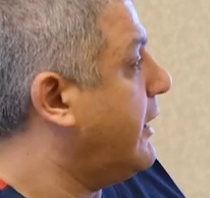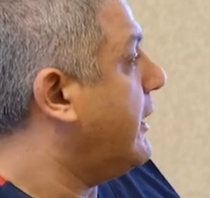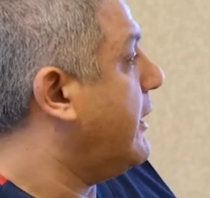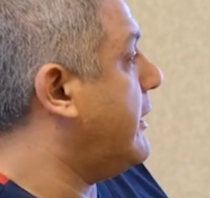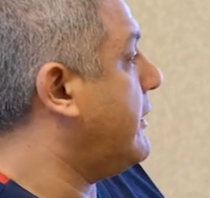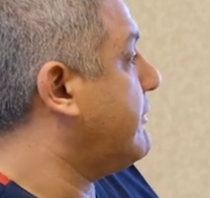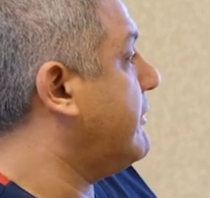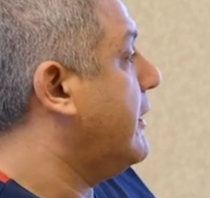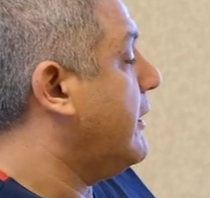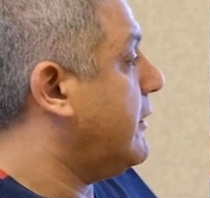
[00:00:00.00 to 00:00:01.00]
And
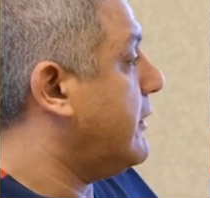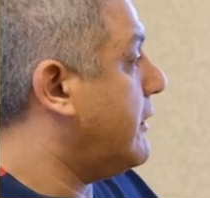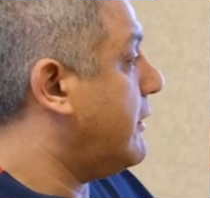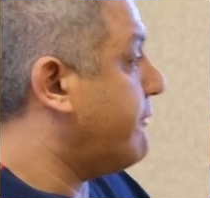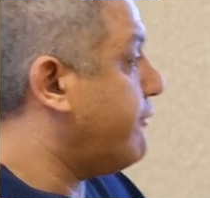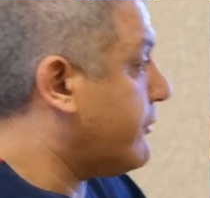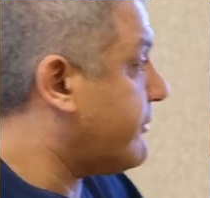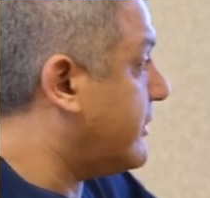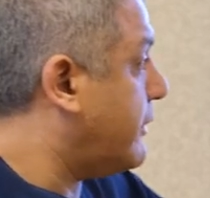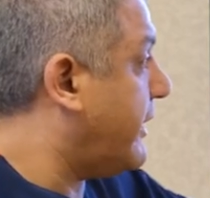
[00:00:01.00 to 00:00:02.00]

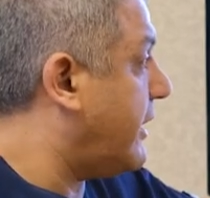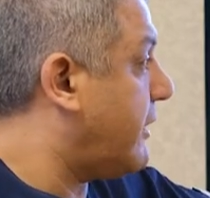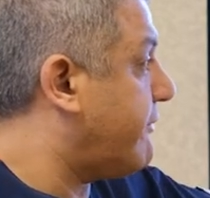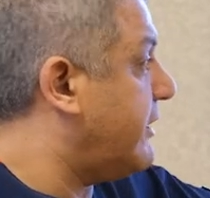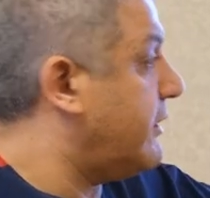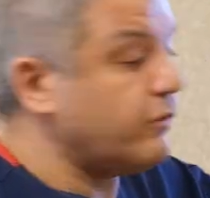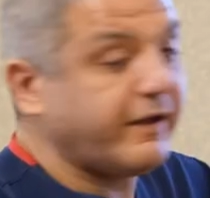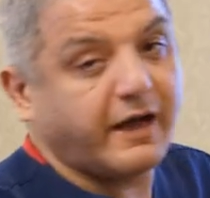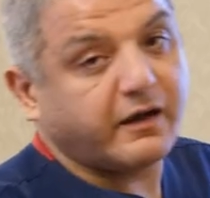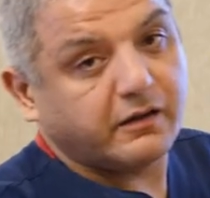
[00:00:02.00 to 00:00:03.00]
first, in the beginning, we do
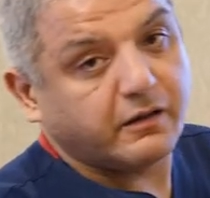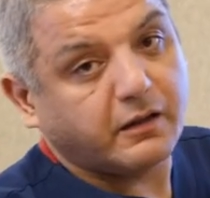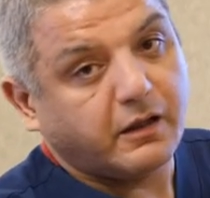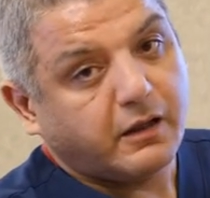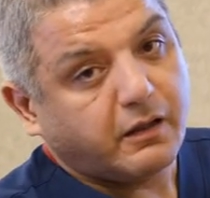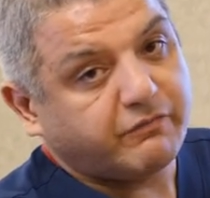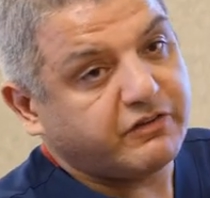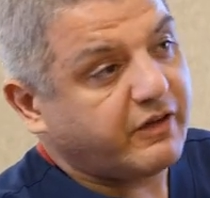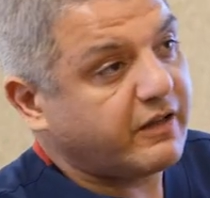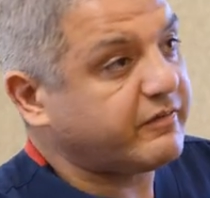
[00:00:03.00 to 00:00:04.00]
the ankle.
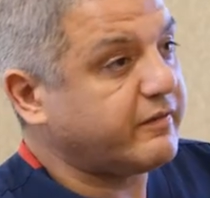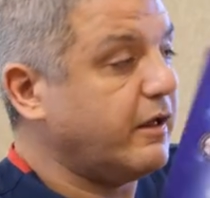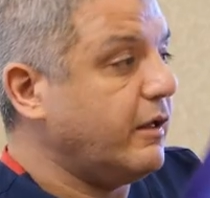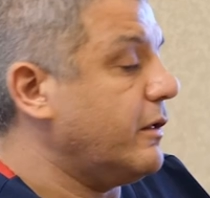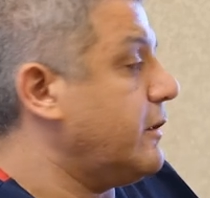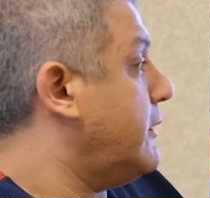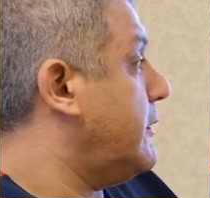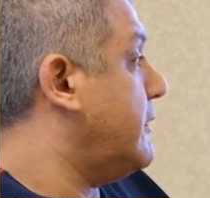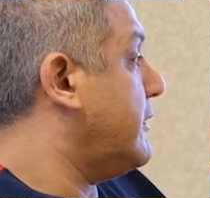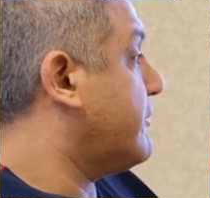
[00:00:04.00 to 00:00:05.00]
We just
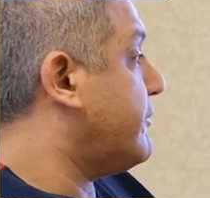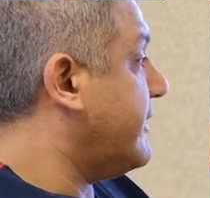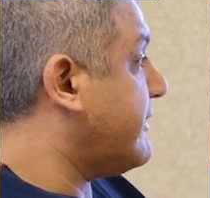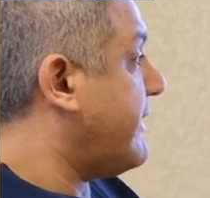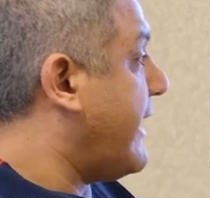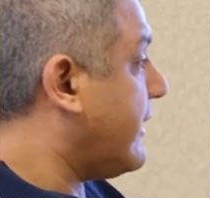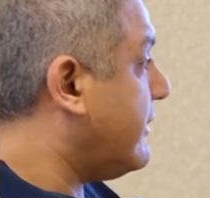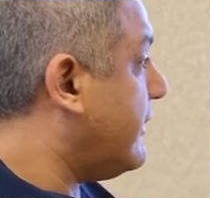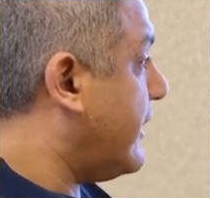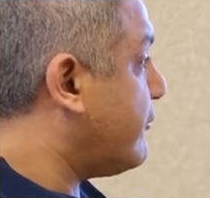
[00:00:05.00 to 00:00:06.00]
treat the
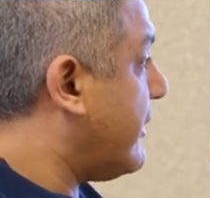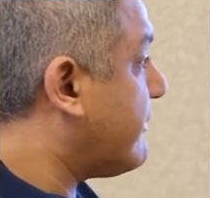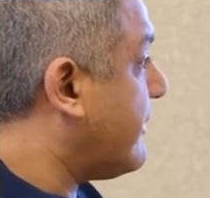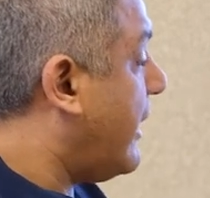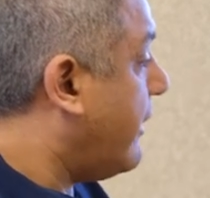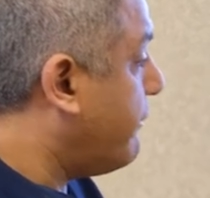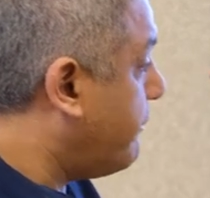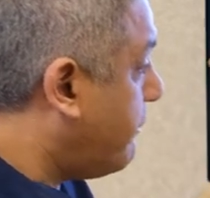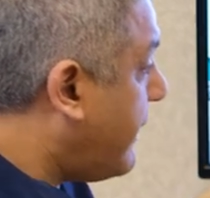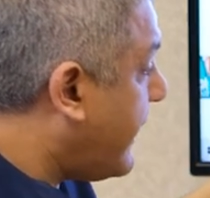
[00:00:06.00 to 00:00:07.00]
ankle and just
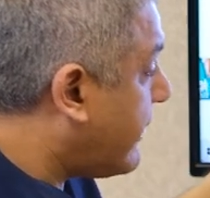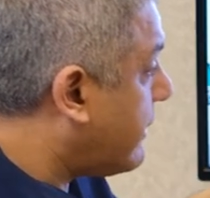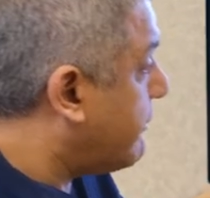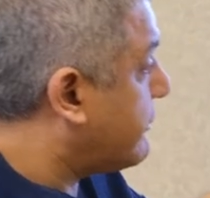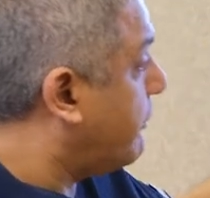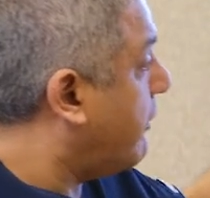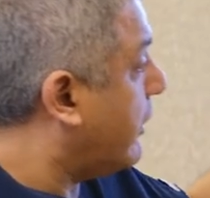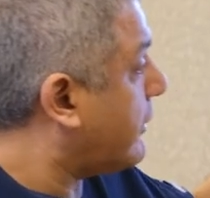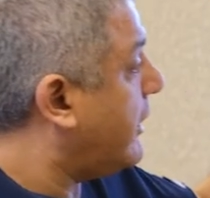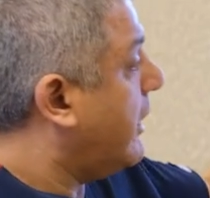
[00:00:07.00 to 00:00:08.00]
make him to
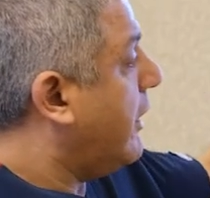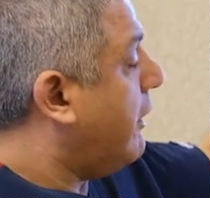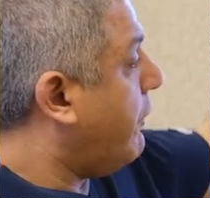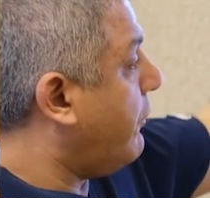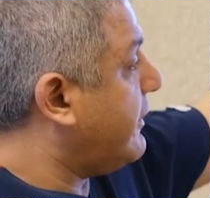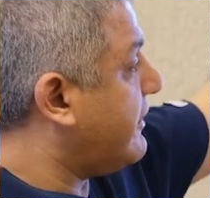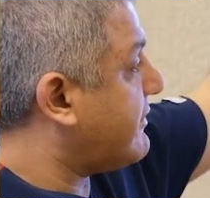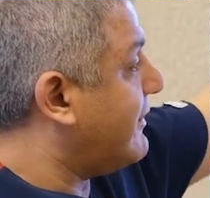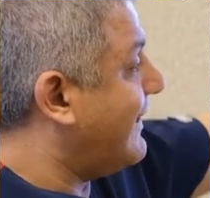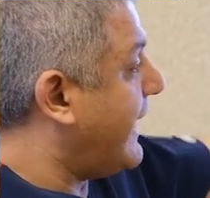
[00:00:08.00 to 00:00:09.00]
walk on
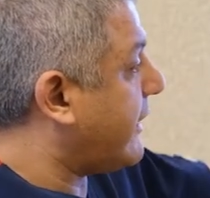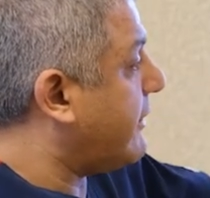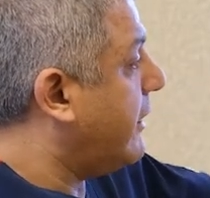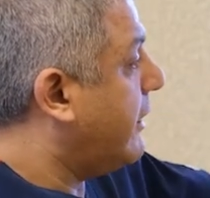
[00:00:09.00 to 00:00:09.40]
his leg,